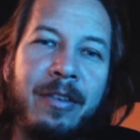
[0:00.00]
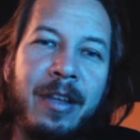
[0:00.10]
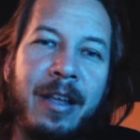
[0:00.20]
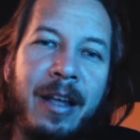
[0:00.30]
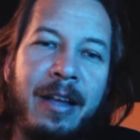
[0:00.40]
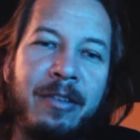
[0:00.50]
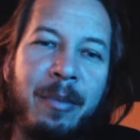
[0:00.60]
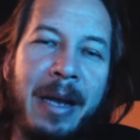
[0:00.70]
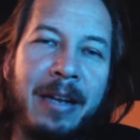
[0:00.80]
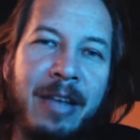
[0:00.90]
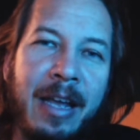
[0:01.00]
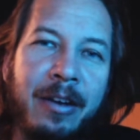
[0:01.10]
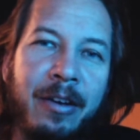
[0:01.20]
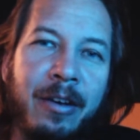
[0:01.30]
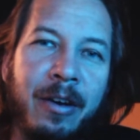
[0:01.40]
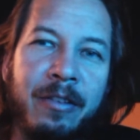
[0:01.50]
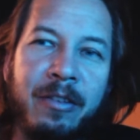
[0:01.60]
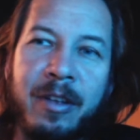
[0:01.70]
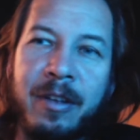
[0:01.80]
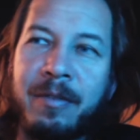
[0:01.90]
as a meditator, or
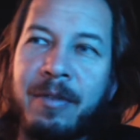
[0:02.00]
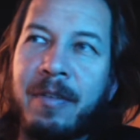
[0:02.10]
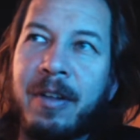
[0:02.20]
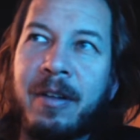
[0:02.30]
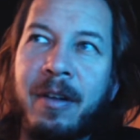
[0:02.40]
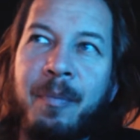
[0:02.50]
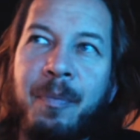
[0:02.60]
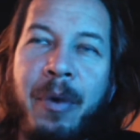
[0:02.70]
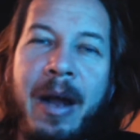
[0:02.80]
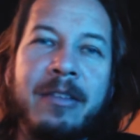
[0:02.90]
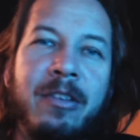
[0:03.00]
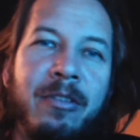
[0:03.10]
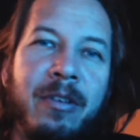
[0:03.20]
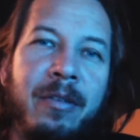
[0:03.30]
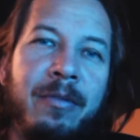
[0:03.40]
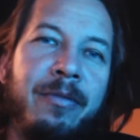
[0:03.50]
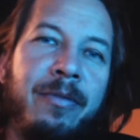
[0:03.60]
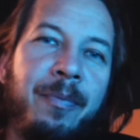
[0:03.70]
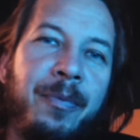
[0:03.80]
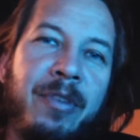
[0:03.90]
if you have a practice of
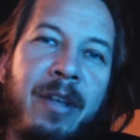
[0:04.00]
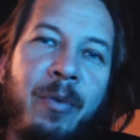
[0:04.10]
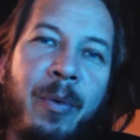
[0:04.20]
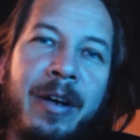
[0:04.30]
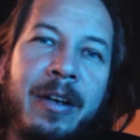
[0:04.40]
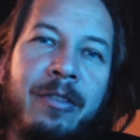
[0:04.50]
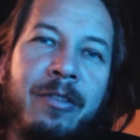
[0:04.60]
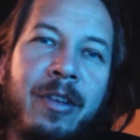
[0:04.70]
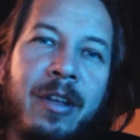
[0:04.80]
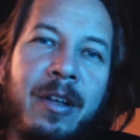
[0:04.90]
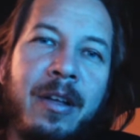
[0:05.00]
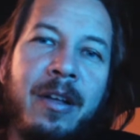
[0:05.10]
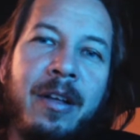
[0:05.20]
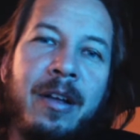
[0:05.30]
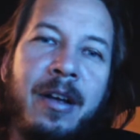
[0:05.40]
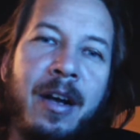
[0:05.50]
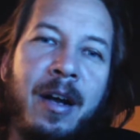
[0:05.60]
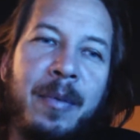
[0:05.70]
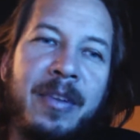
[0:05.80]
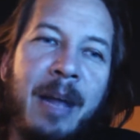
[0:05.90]
self-awareness, a
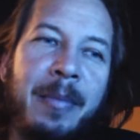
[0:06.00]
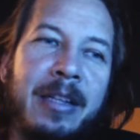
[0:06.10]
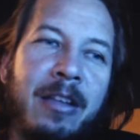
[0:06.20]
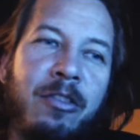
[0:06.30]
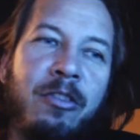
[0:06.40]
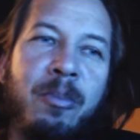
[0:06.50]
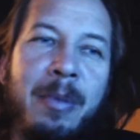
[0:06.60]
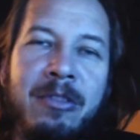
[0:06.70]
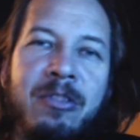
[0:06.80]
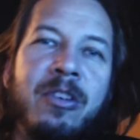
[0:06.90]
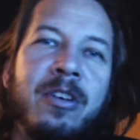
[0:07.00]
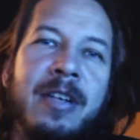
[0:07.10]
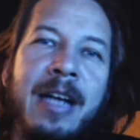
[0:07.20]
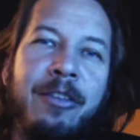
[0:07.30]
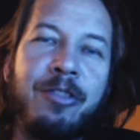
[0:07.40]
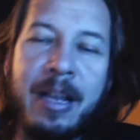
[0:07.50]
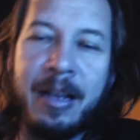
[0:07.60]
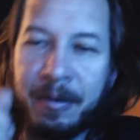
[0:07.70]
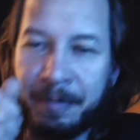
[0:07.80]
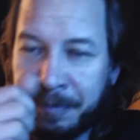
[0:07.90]
time like this you should be stirred, not
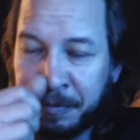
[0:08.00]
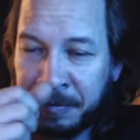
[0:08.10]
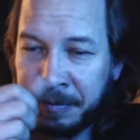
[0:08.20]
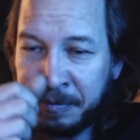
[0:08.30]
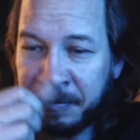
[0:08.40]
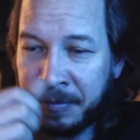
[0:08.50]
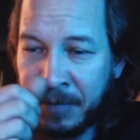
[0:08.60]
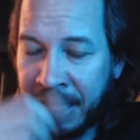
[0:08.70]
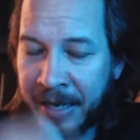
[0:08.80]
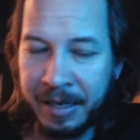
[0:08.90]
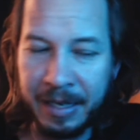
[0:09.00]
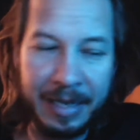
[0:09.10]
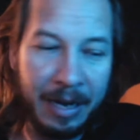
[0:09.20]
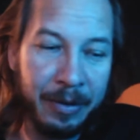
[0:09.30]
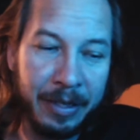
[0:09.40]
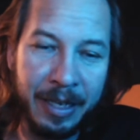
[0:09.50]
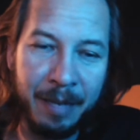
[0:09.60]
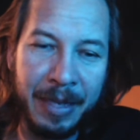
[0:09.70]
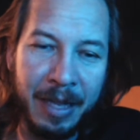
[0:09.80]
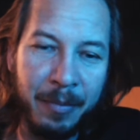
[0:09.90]
shaken. And that really hit me.
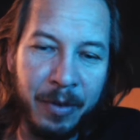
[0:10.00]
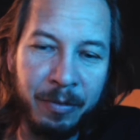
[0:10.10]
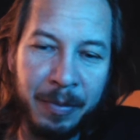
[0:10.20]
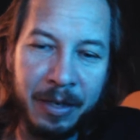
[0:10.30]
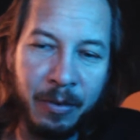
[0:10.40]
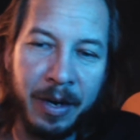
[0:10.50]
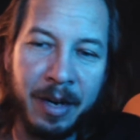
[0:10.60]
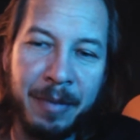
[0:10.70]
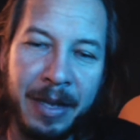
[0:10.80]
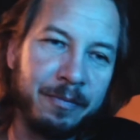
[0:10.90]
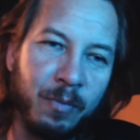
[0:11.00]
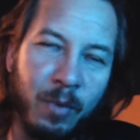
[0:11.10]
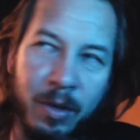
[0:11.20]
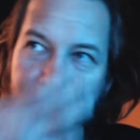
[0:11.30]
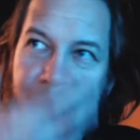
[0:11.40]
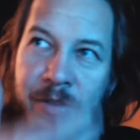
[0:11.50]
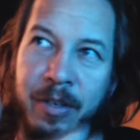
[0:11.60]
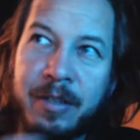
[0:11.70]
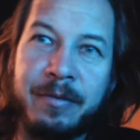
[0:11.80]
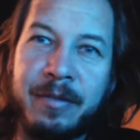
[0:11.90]
That moved me quite a bit. I just
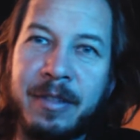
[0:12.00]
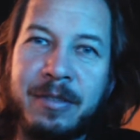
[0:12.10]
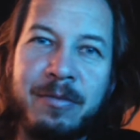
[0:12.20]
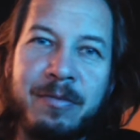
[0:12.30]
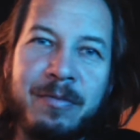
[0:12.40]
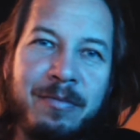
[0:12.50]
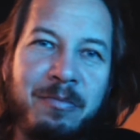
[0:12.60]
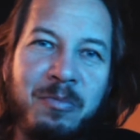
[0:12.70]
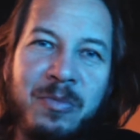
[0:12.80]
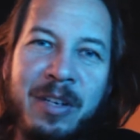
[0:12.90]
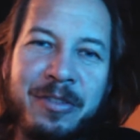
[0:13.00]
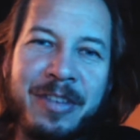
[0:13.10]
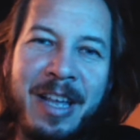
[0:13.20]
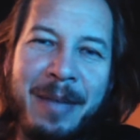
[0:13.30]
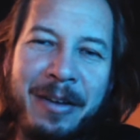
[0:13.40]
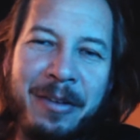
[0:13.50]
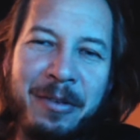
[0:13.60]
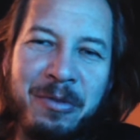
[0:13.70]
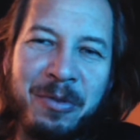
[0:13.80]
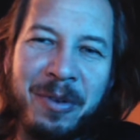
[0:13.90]
started, as tears came out. This
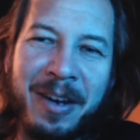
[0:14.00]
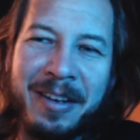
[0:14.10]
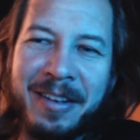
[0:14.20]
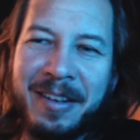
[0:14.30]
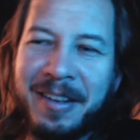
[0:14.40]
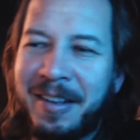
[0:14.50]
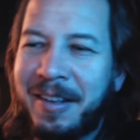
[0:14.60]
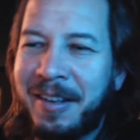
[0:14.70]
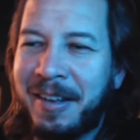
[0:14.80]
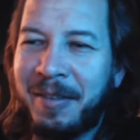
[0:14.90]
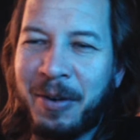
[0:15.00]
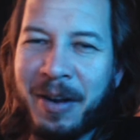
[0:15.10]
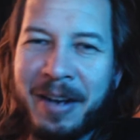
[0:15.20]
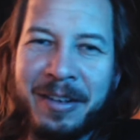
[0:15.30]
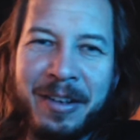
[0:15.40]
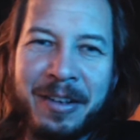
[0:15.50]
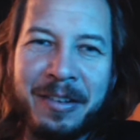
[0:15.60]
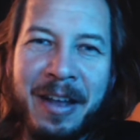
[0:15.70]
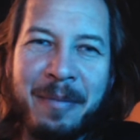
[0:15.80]
was great. I haven't cried in a long time.